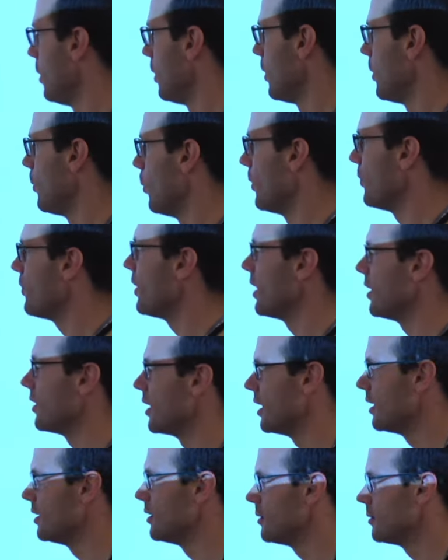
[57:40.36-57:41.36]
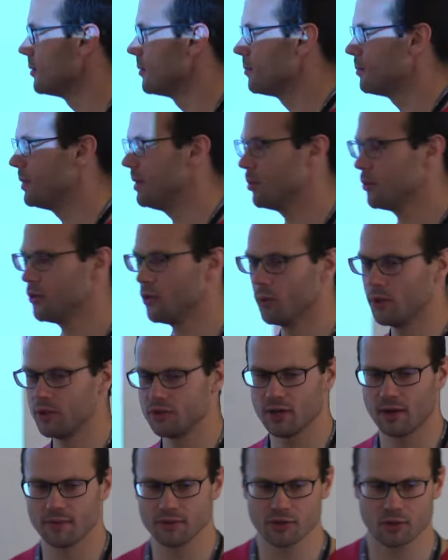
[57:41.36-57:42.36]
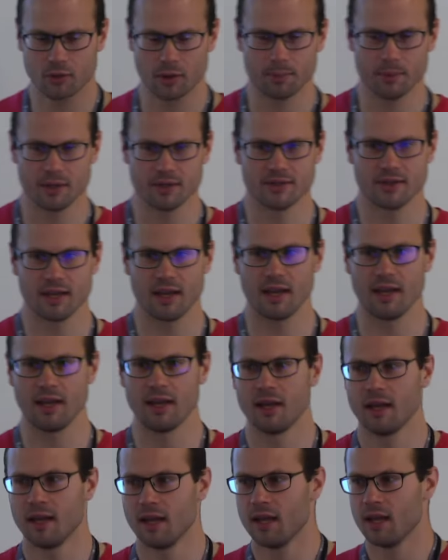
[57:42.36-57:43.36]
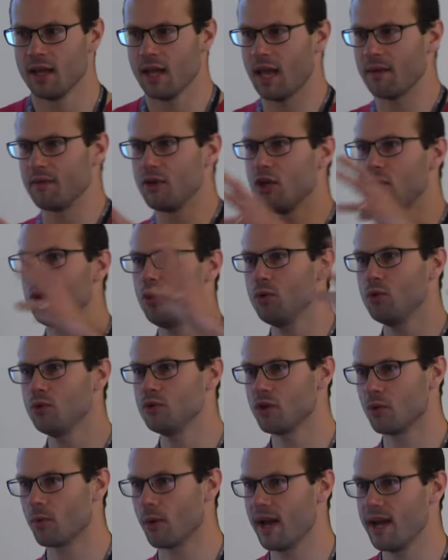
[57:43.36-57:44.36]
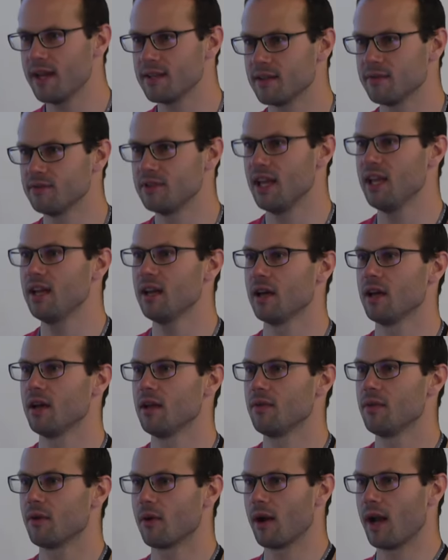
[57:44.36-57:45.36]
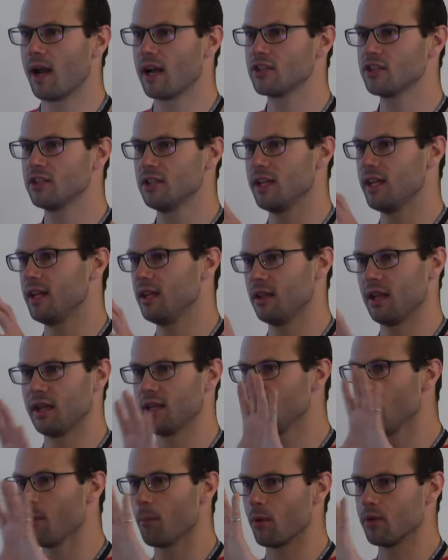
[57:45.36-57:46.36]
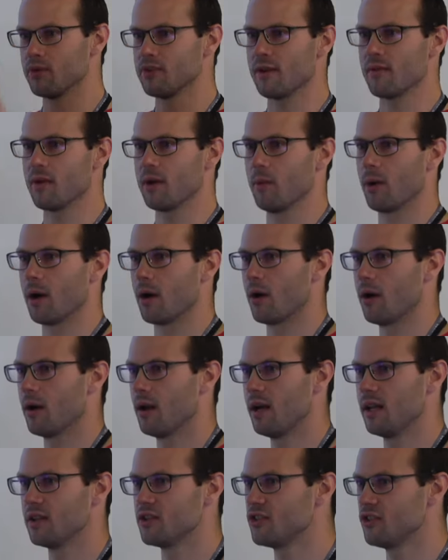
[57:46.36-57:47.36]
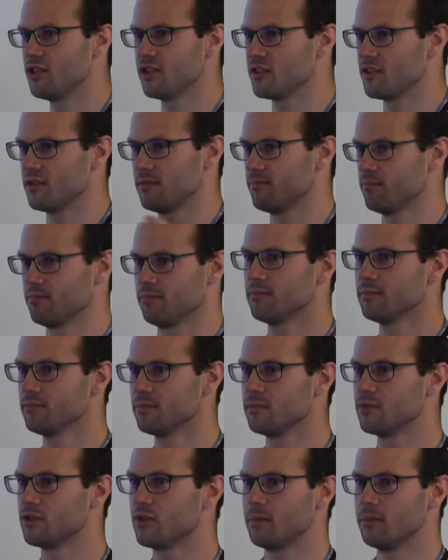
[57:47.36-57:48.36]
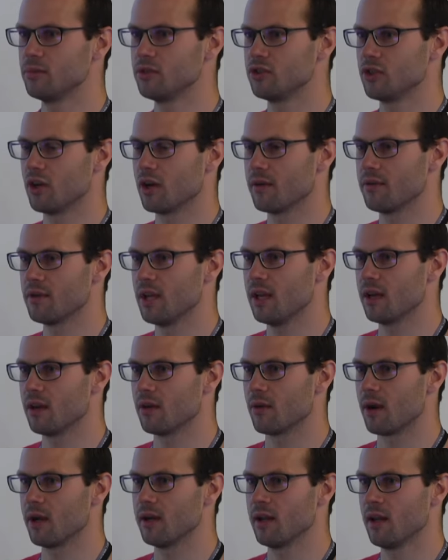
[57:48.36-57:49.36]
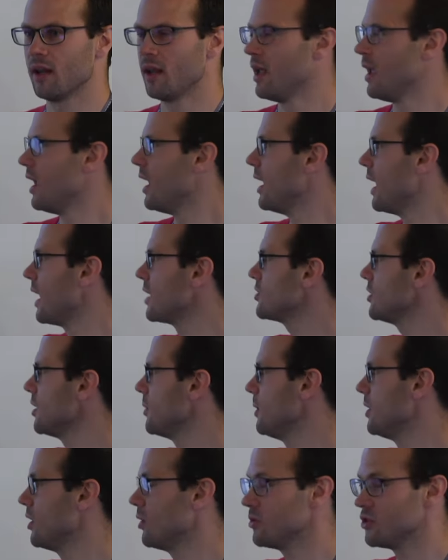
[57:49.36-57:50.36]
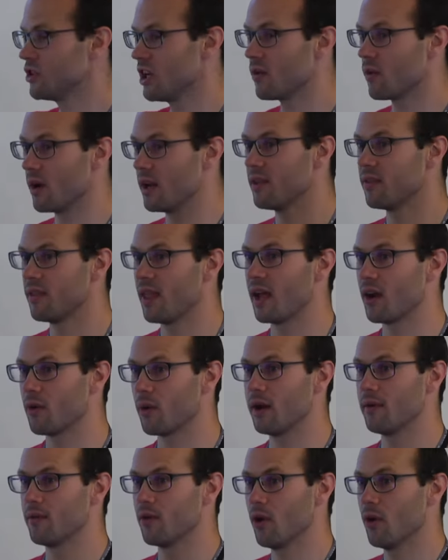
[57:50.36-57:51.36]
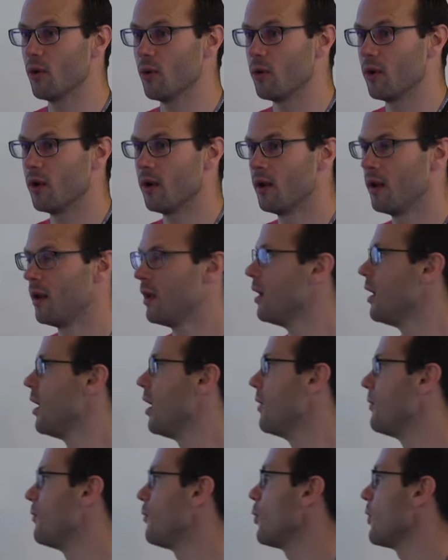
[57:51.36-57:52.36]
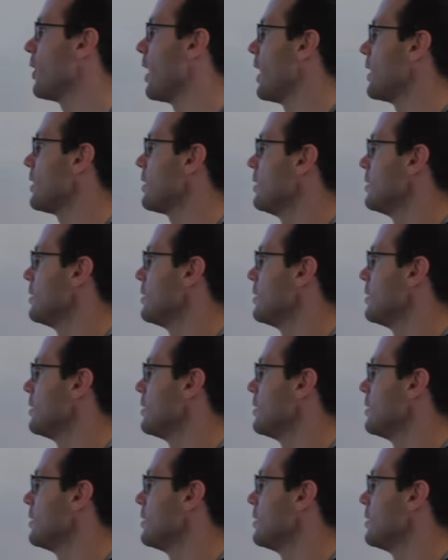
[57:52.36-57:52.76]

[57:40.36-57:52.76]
One thing that people do in JavaScript is they have huge arrays of data that are actually like numbers everywhere, and it's just some chunk of data, right? And actually, we don't generate that grade of code uh, for that.